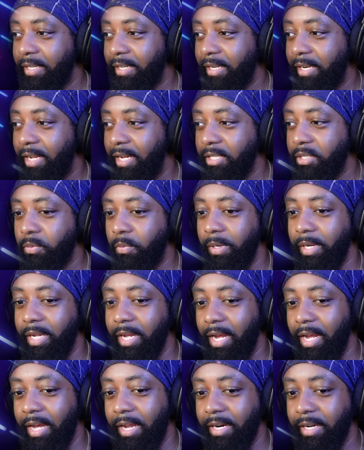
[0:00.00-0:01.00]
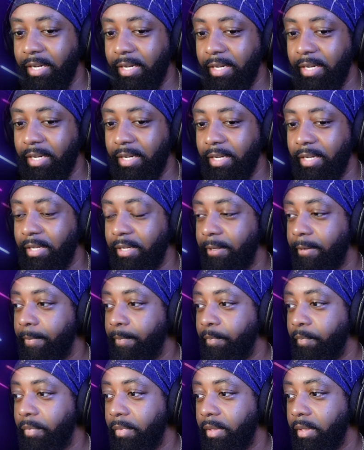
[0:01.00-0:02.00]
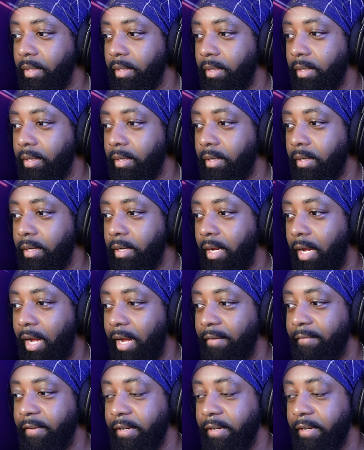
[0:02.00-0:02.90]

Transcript: Next, yeah, we got yeah, uh, for sure. uh,